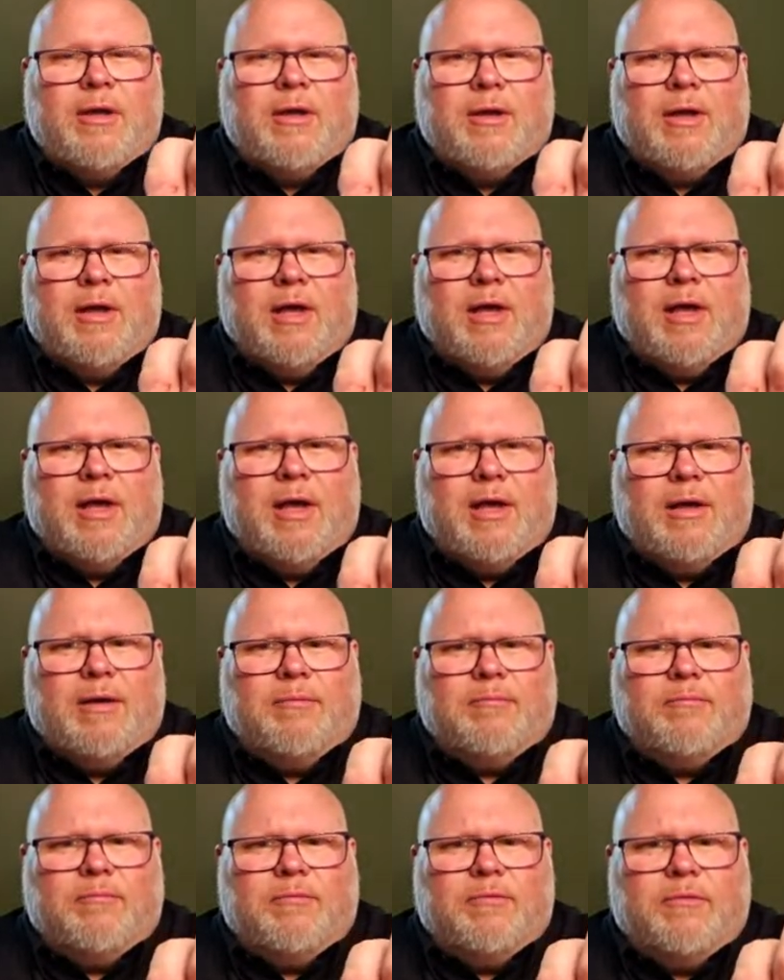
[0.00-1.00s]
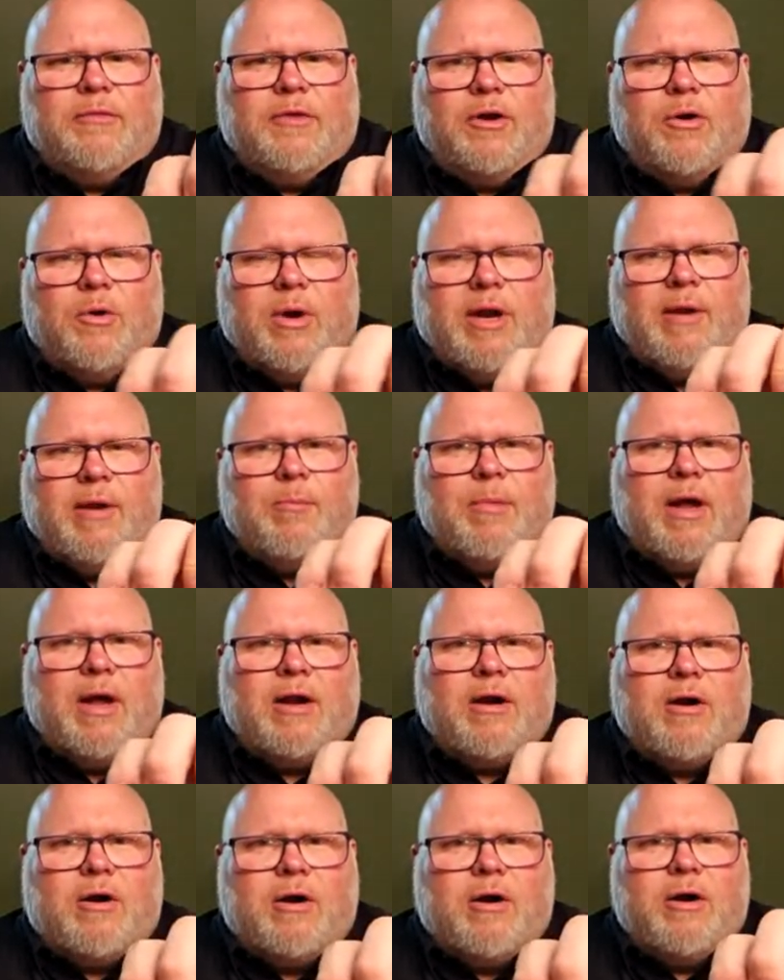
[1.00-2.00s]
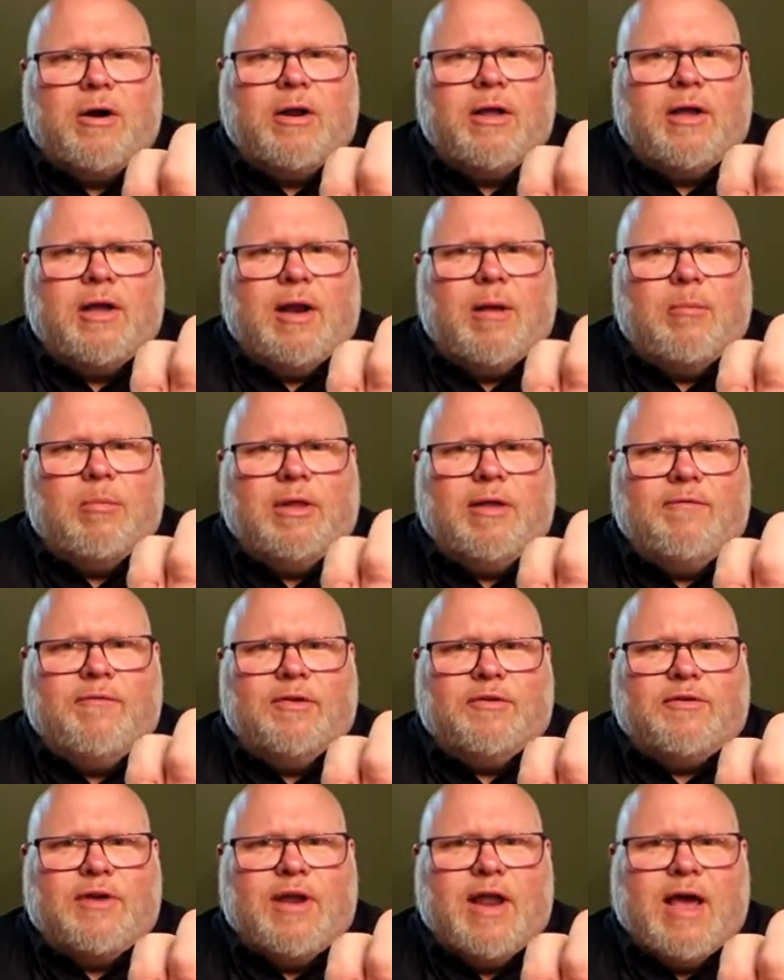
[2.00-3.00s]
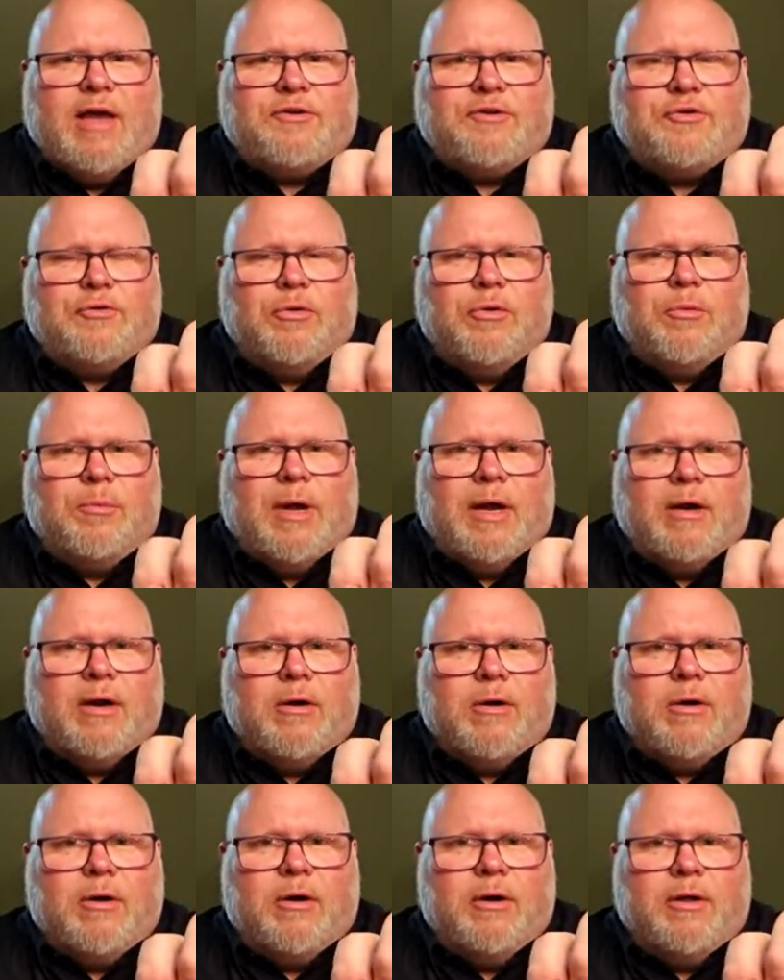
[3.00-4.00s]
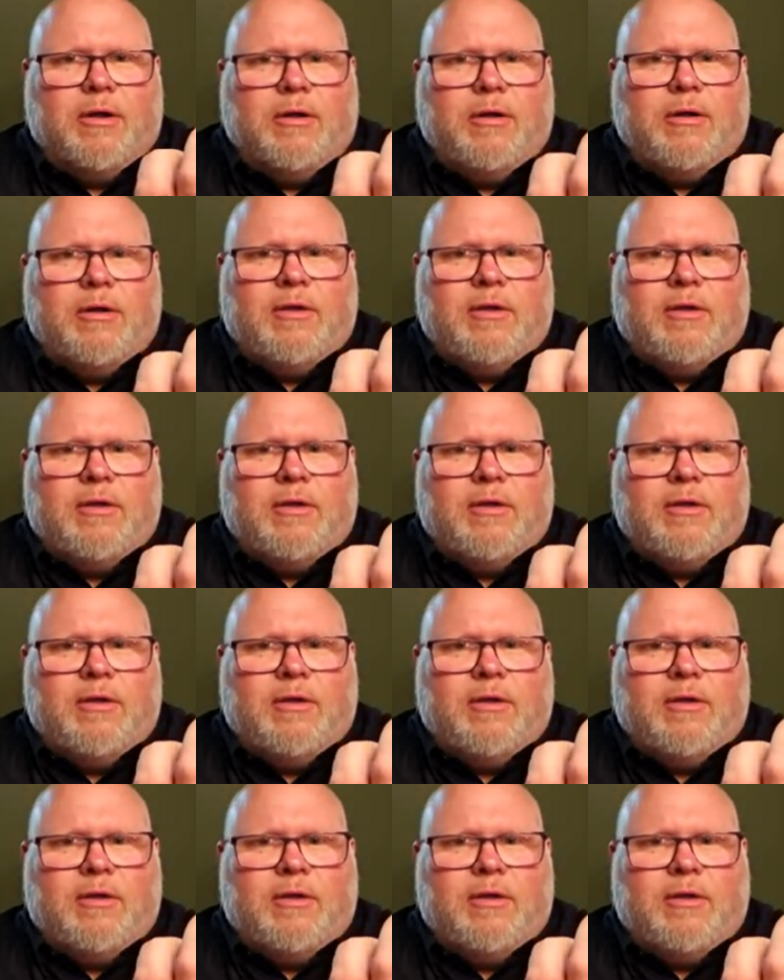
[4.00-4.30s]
the green micarta, and I believe it's natural micarta.